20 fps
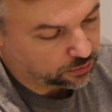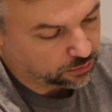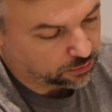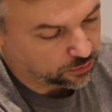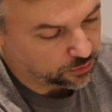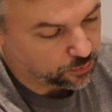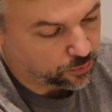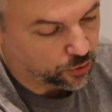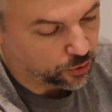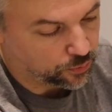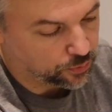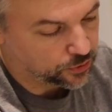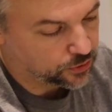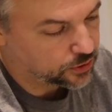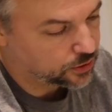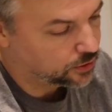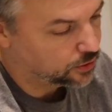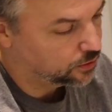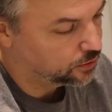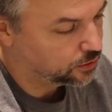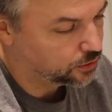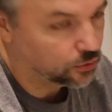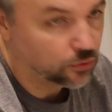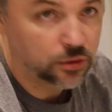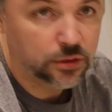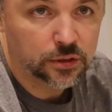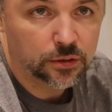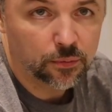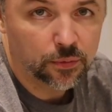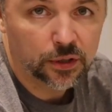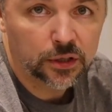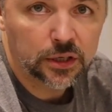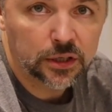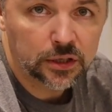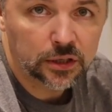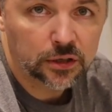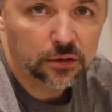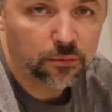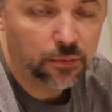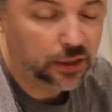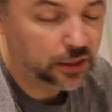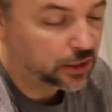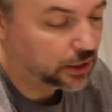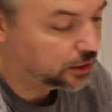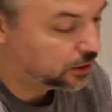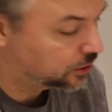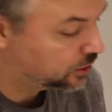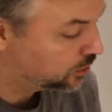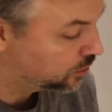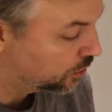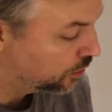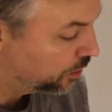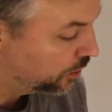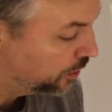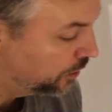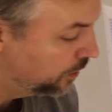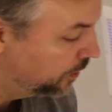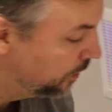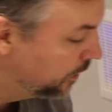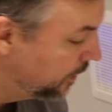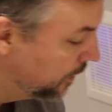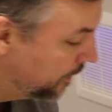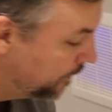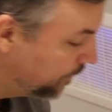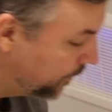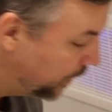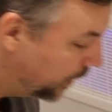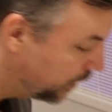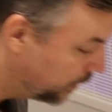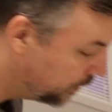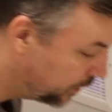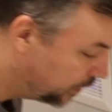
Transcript: the purpose. So it's a magnetic stirrer, and